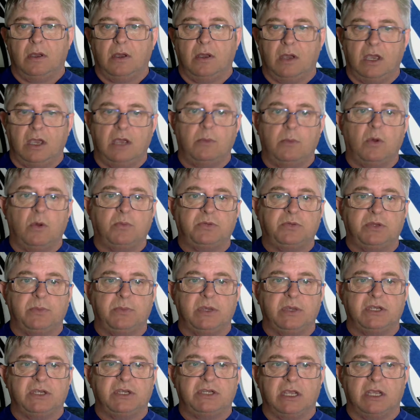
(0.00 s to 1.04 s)
I am
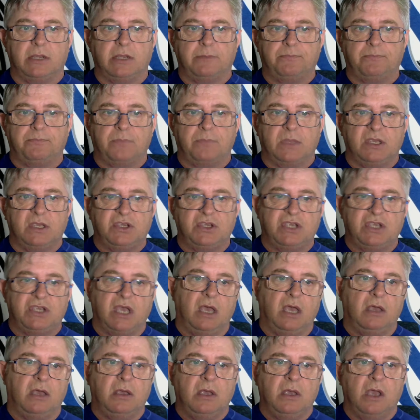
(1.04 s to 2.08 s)
optimistic.
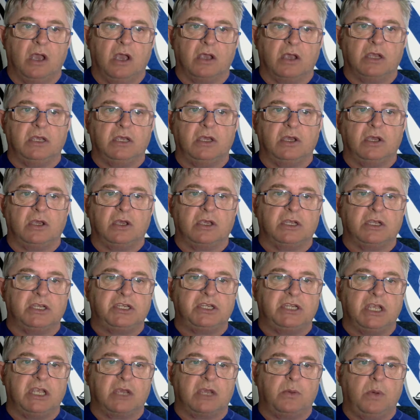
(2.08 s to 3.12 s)
So I'm going to
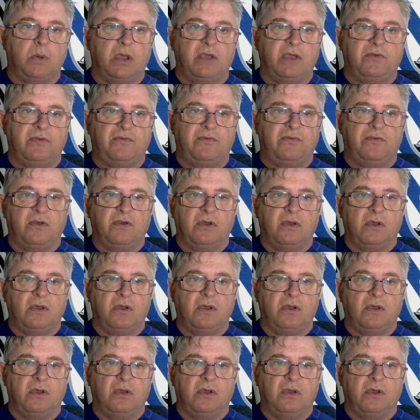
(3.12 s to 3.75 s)
stick with